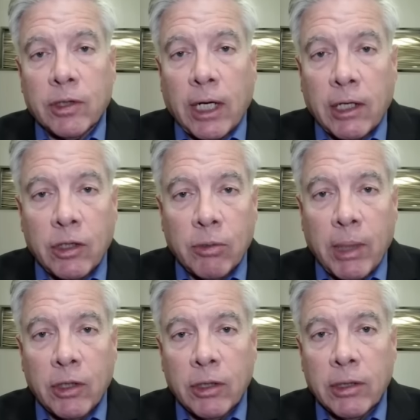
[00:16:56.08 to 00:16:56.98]
side. I should
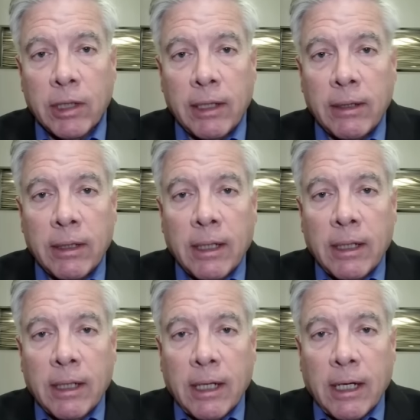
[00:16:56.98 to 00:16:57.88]
mention that
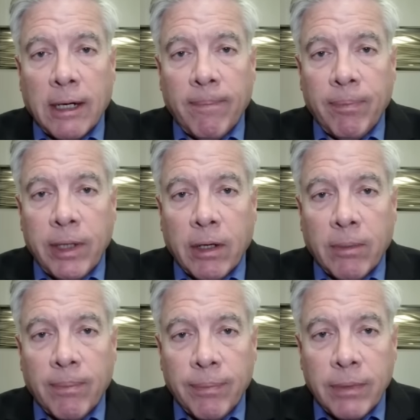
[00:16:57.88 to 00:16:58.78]

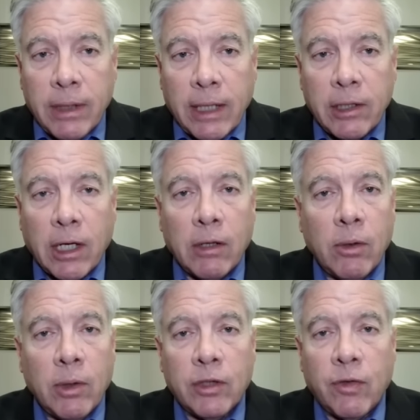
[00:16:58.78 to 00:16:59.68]

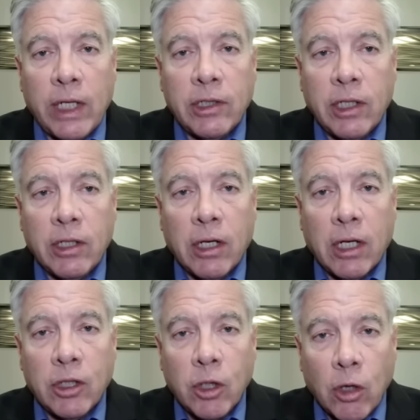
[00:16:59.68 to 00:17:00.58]
Netanyahu is facing
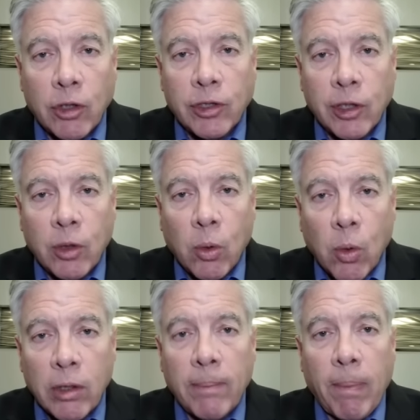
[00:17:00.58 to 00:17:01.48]
charges in
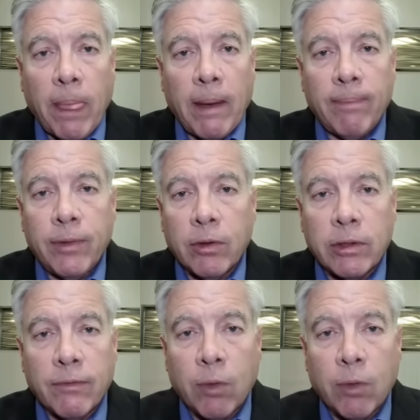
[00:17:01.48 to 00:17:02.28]
court. There is a